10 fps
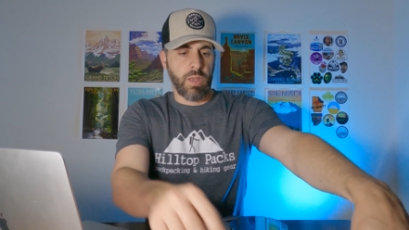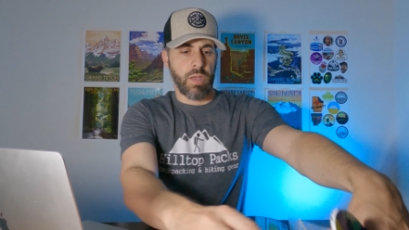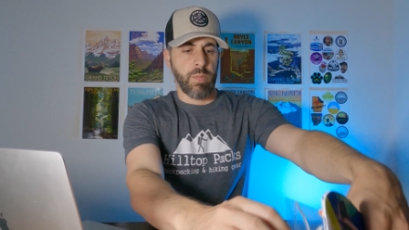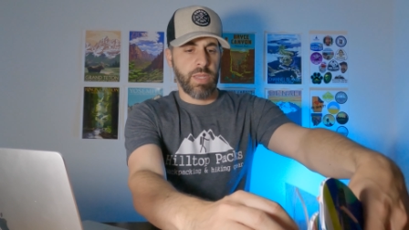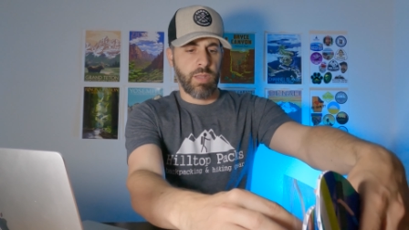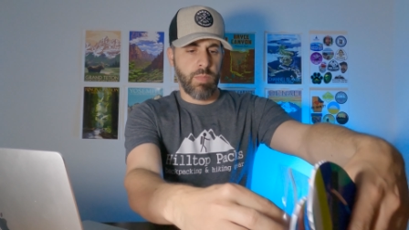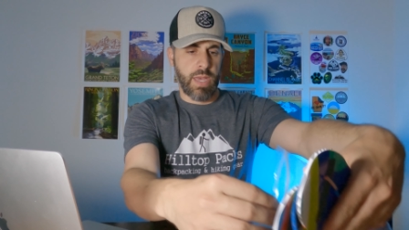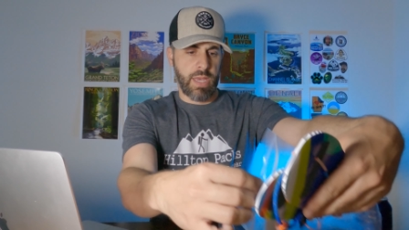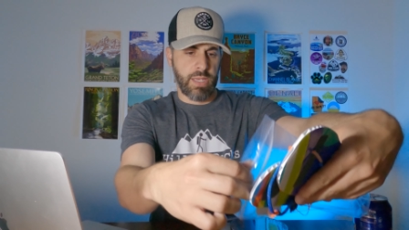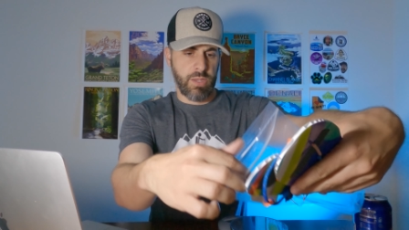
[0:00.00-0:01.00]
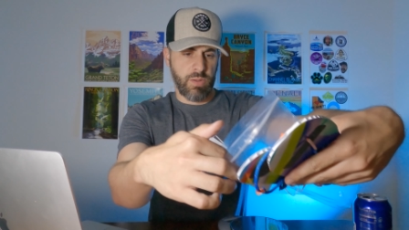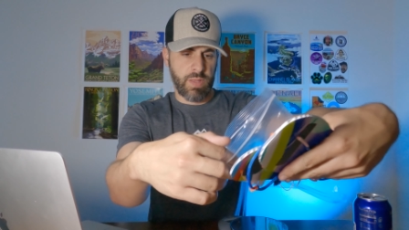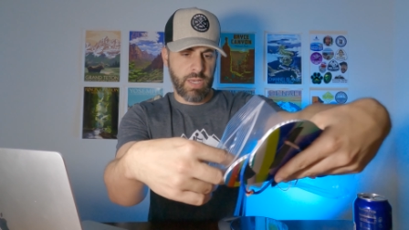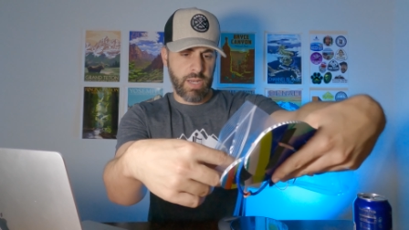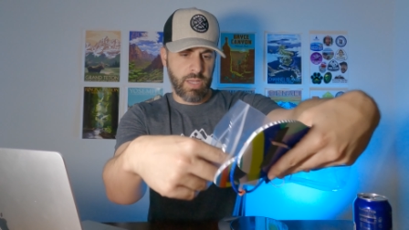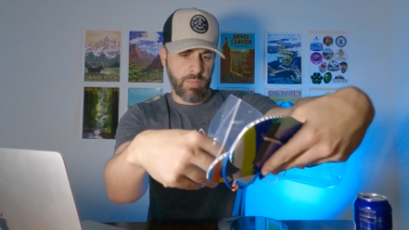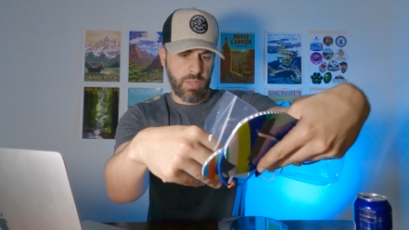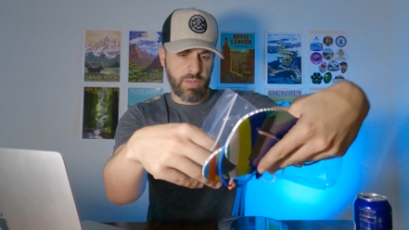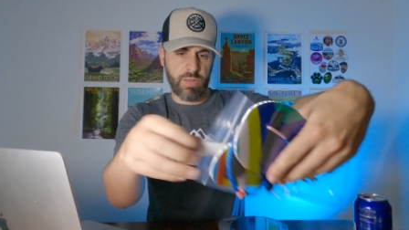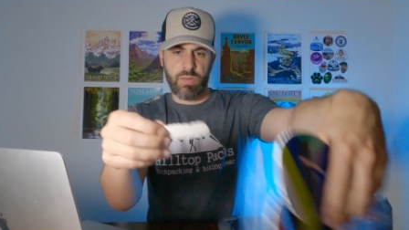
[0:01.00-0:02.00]
In the bag here, they got a
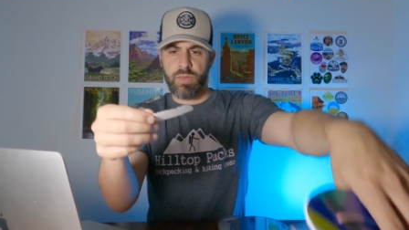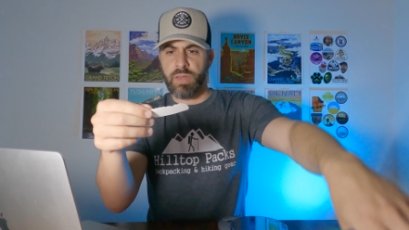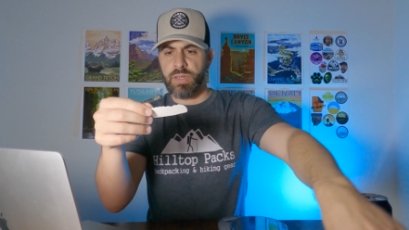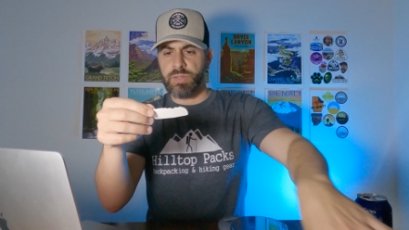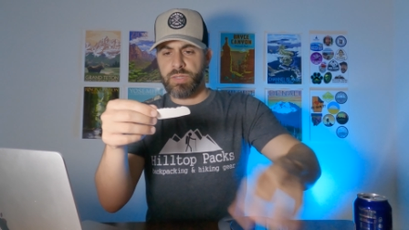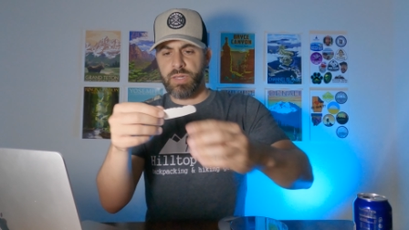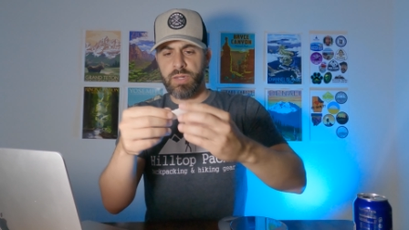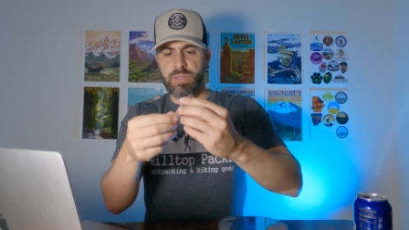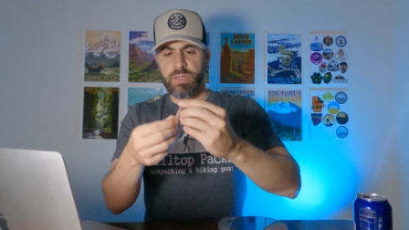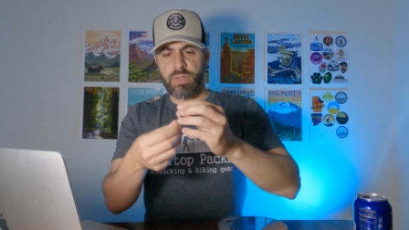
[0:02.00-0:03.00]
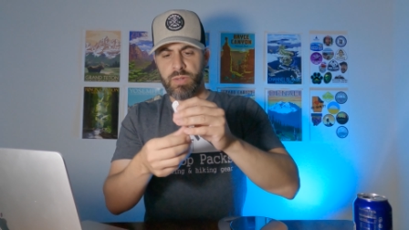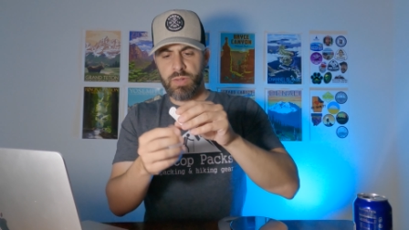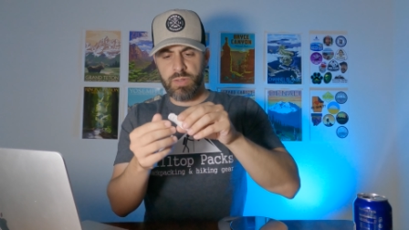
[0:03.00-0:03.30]
couple of other things here too.